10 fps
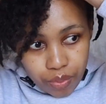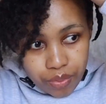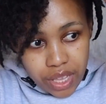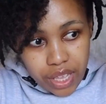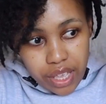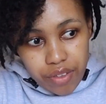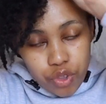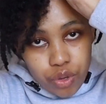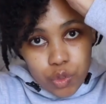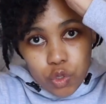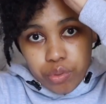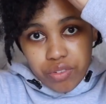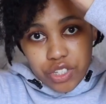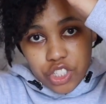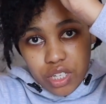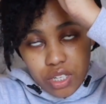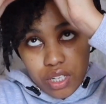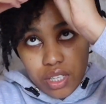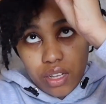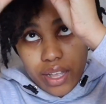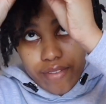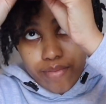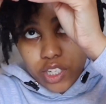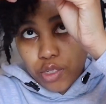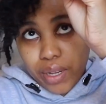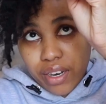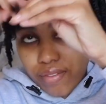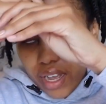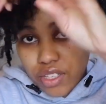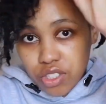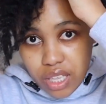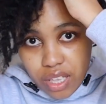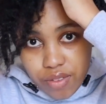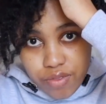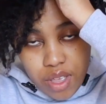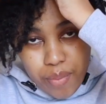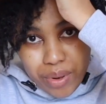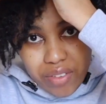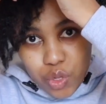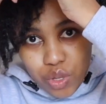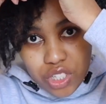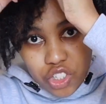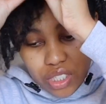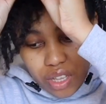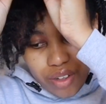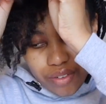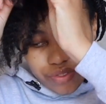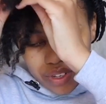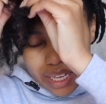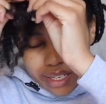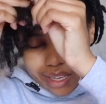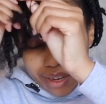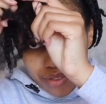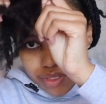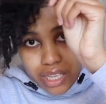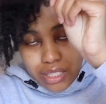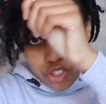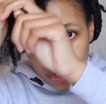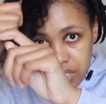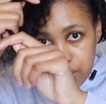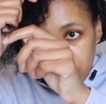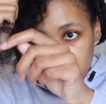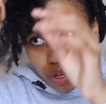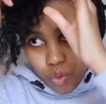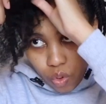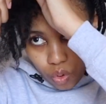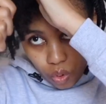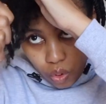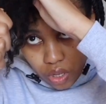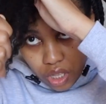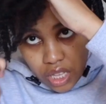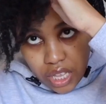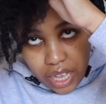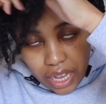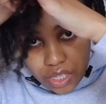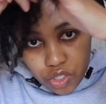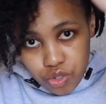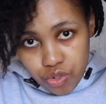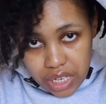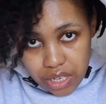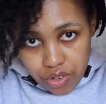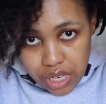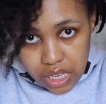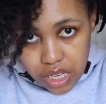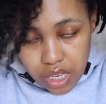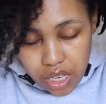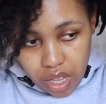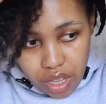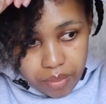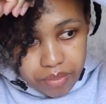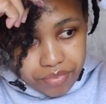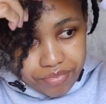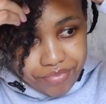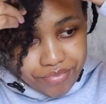And now we're just going to move on to the next section. So this is the second part of my twist. So you can see that I am unraveling that twist, of course,